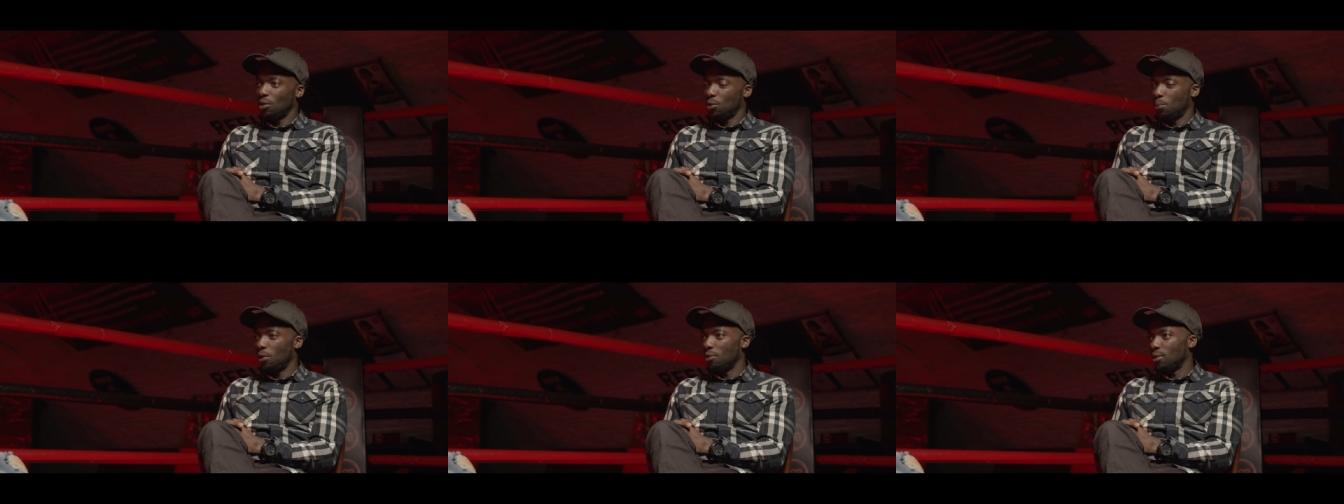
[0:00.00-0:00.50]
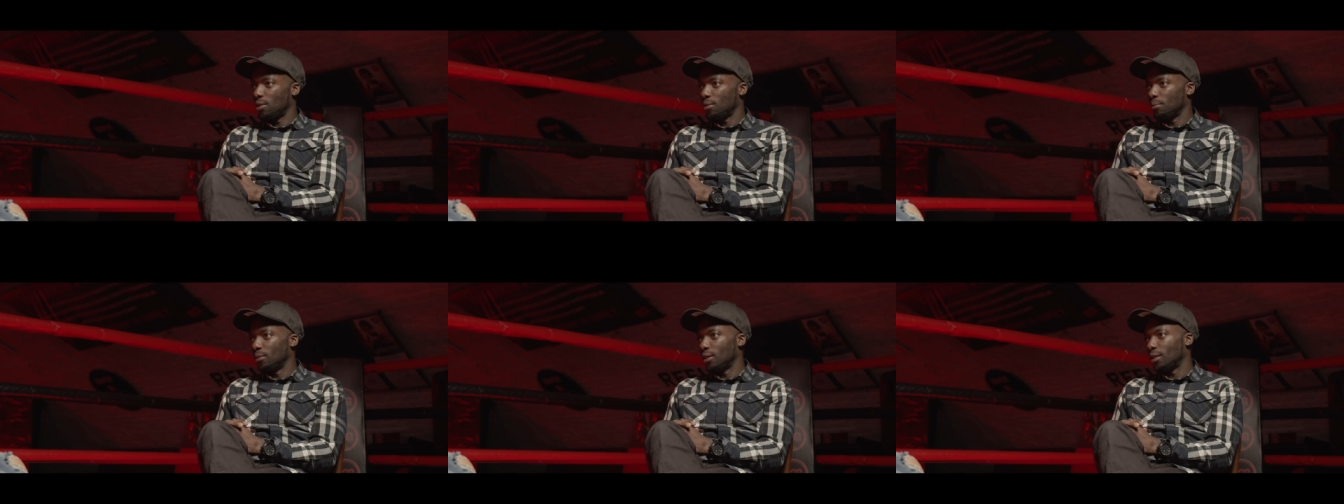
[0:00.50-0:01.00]
experience
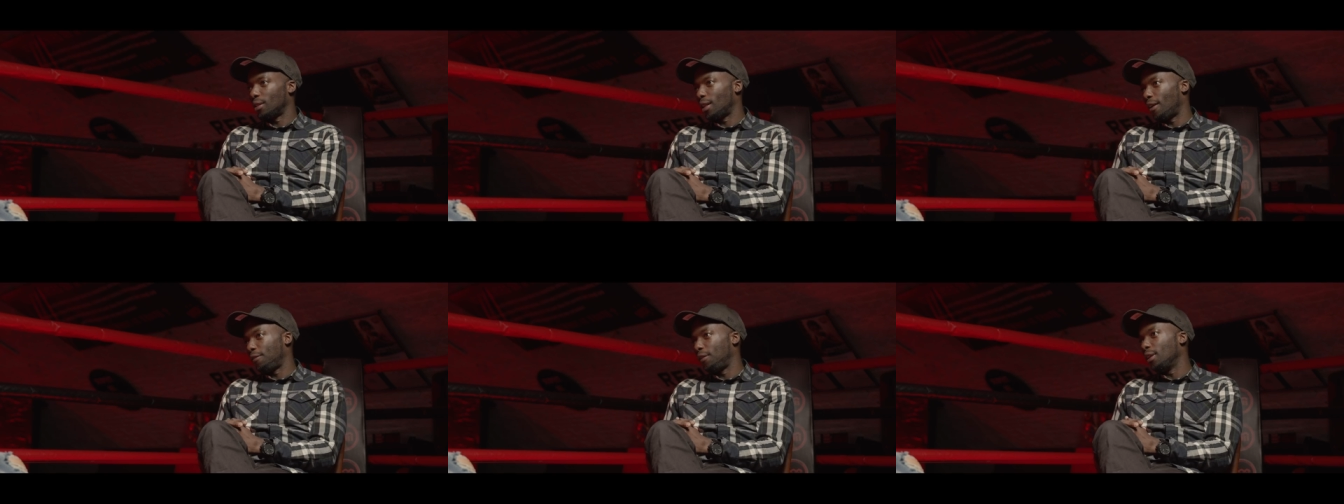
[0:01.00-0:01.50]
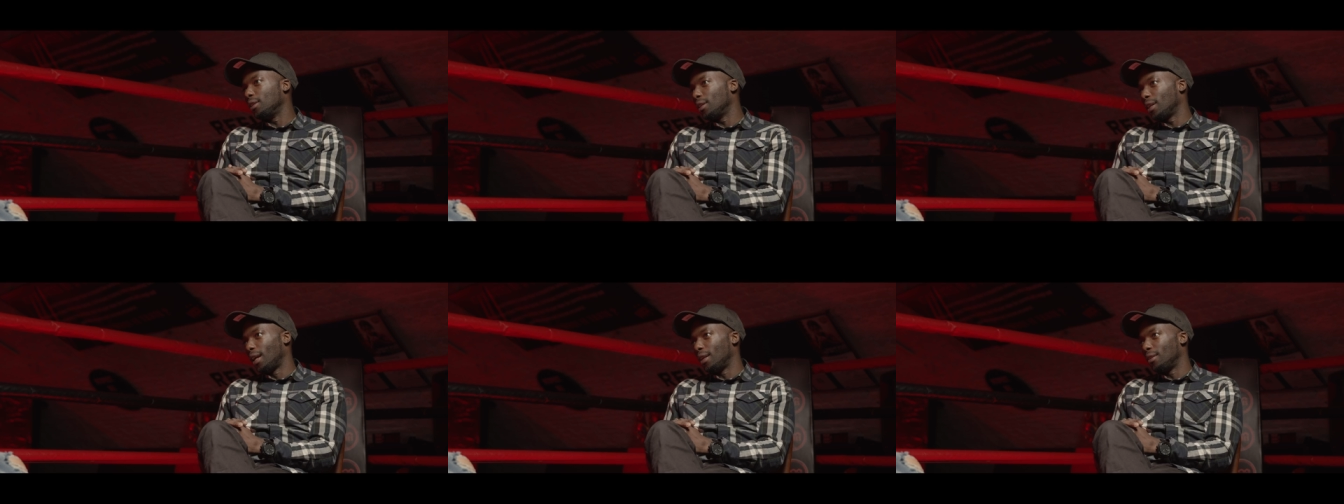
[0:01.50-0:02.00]
that feeling
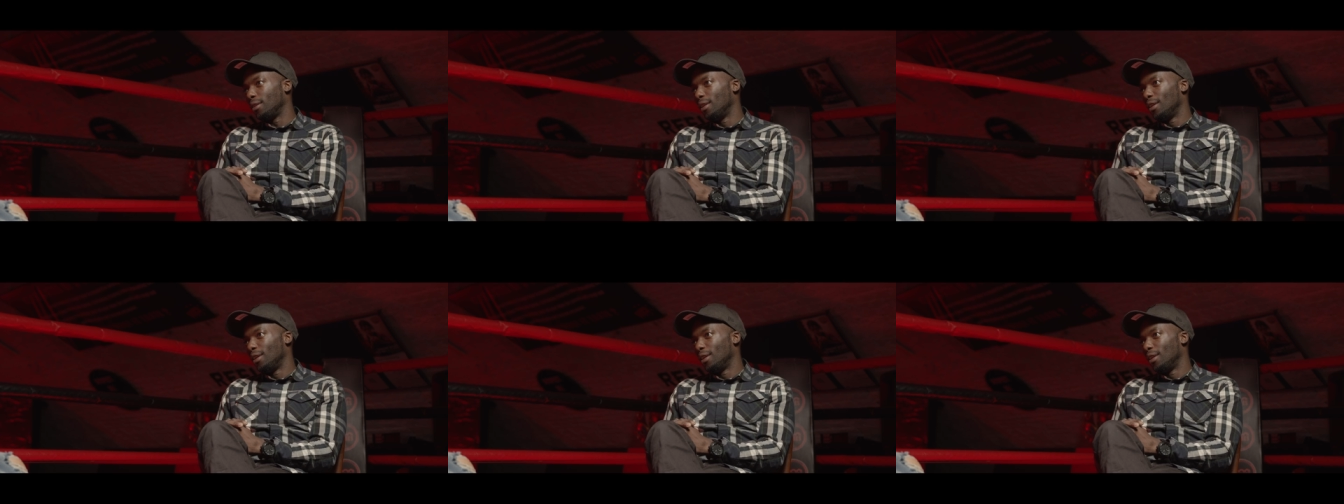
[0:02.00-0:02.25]
again,